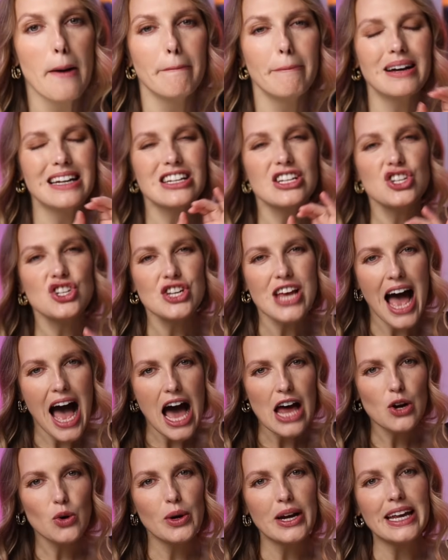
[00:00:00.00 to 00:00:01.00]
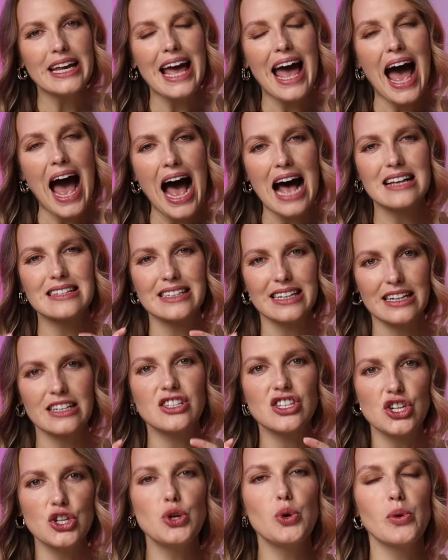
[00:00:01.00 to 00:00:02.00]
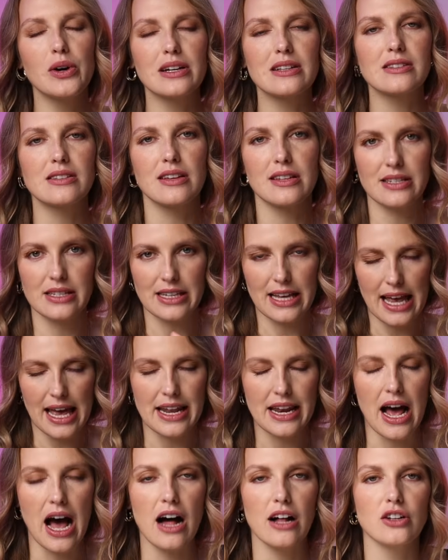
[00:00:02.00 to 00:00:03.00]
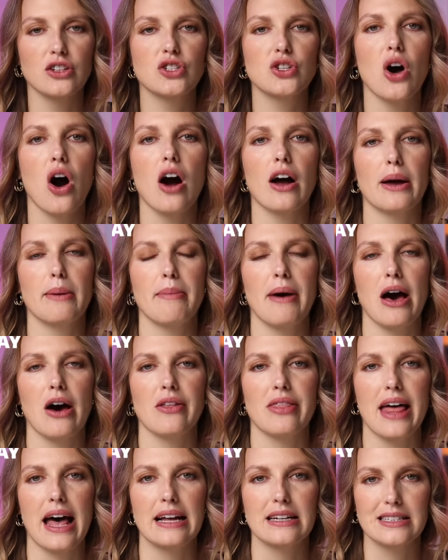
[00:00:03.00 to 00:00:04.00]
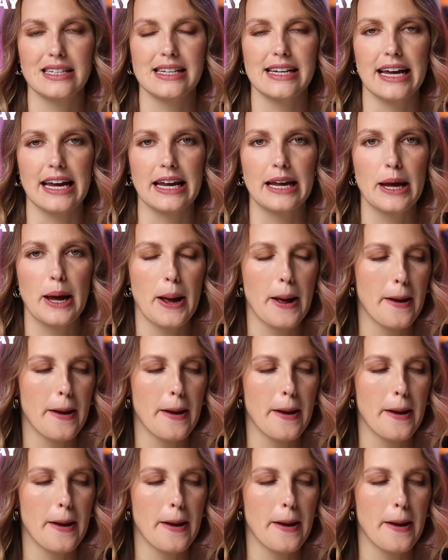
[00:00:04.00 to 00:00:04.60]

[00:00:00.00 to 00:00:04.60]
But shadowing has its nuances, and I'll talk about that today.